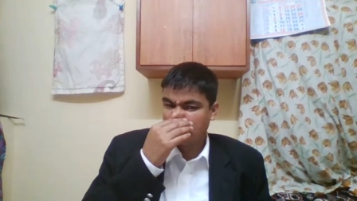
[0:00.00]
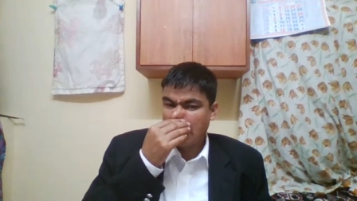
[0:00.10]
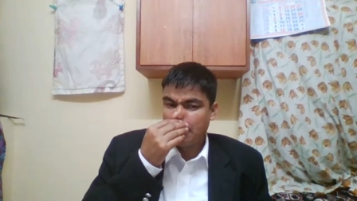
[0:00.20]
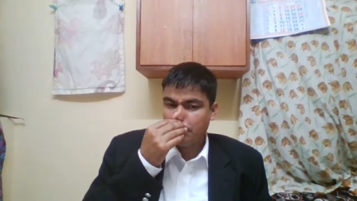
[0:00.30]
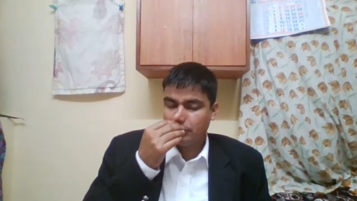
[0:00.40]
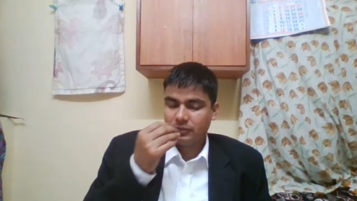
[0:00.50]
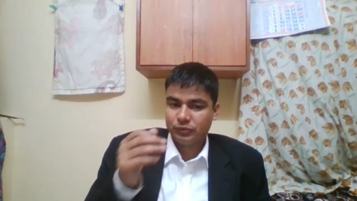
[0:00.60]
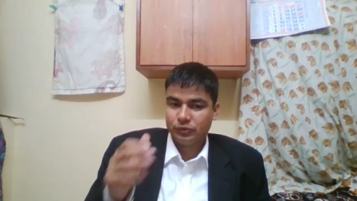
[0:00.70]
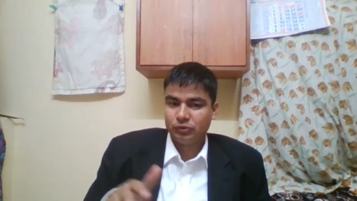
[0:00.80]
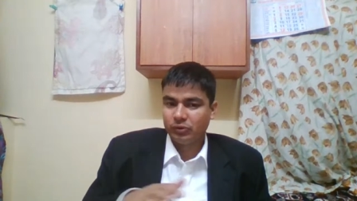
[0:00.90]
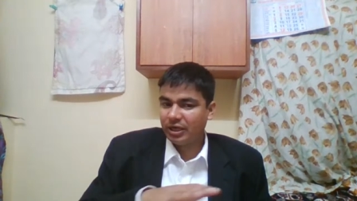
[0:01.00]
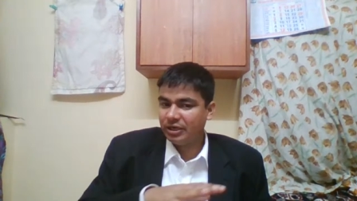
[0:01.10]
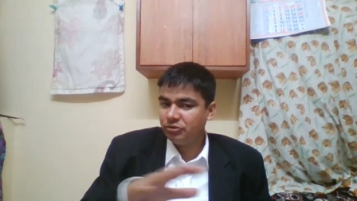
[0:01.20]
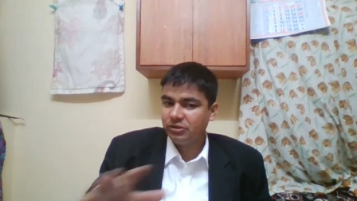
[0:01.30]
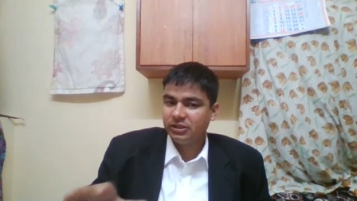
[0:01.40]
time to
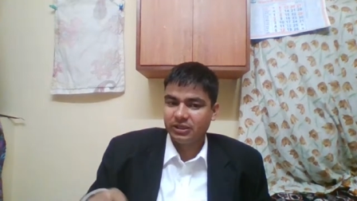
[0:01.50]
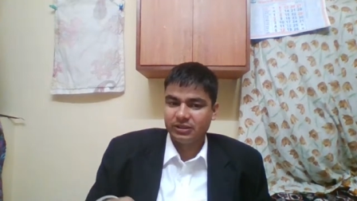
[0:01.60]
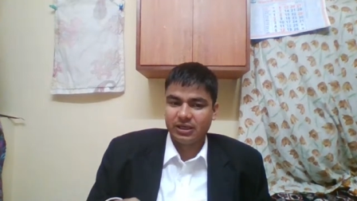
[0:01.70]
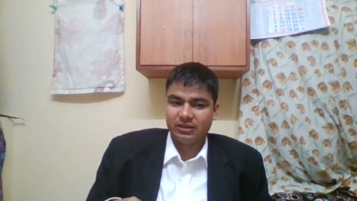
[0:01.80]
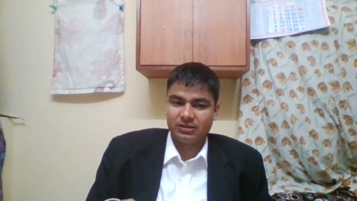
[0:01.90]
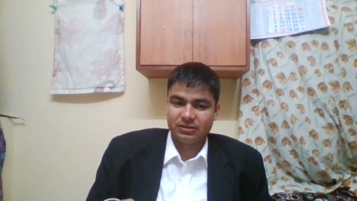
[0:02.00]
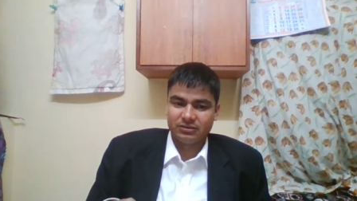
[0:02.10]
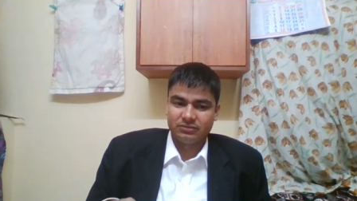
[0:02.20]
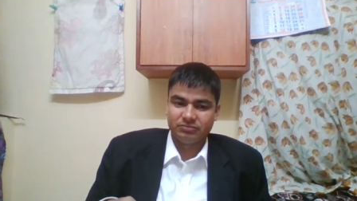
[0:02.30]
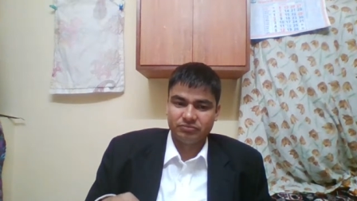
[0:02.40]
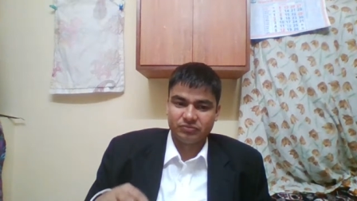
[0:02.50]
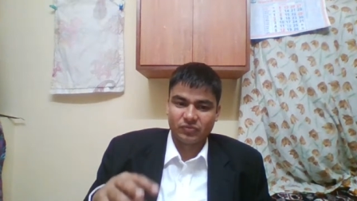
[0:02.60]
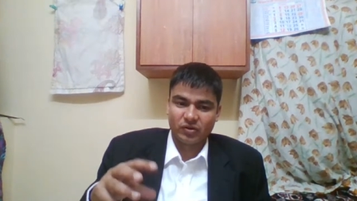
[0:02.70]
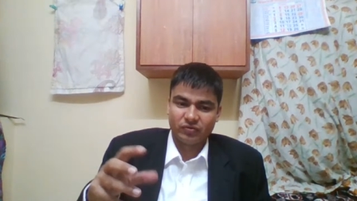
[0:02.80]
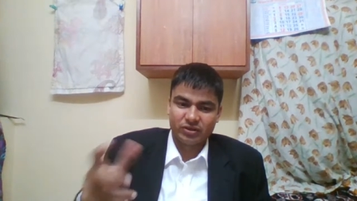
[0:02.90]
adjudicate that
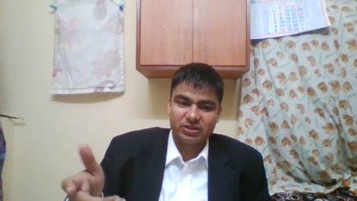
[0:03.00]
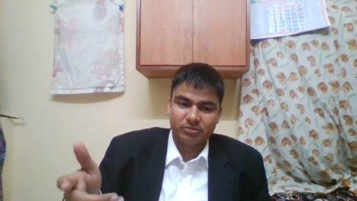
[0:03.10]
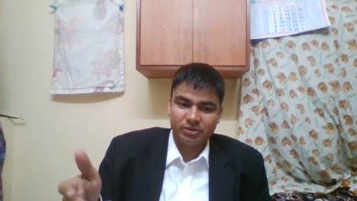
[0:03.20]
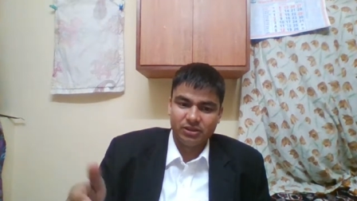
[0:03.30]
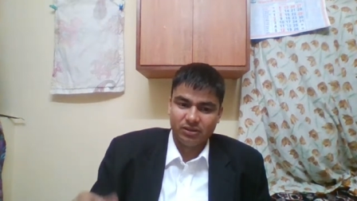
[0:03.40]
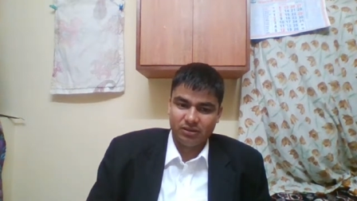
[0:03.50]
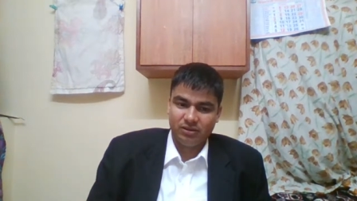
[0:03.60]
first appeal,